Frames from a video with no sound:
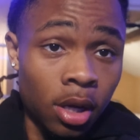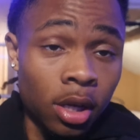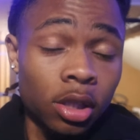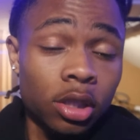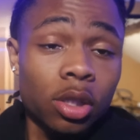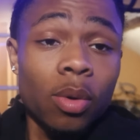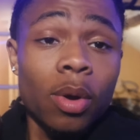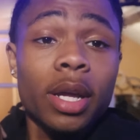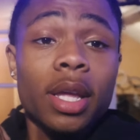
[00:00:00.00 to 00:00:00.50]

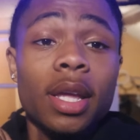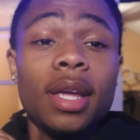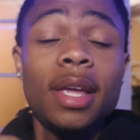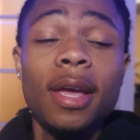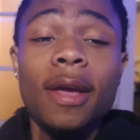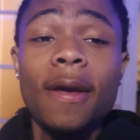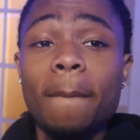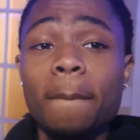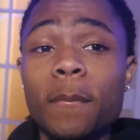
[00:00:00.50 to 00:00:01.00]
so I can
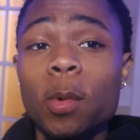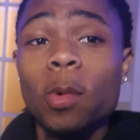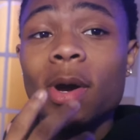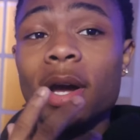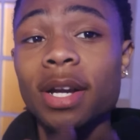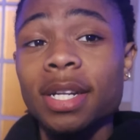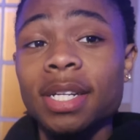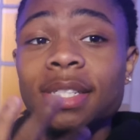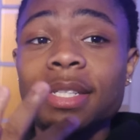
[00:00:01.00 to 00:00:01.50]
get where
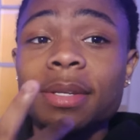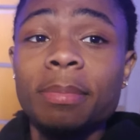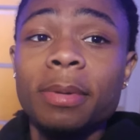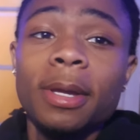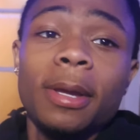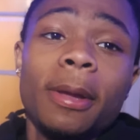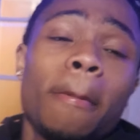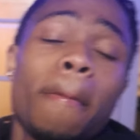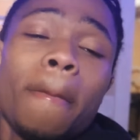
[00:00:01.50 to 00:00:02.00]
I need to
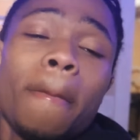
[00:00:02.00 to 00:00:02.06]
be.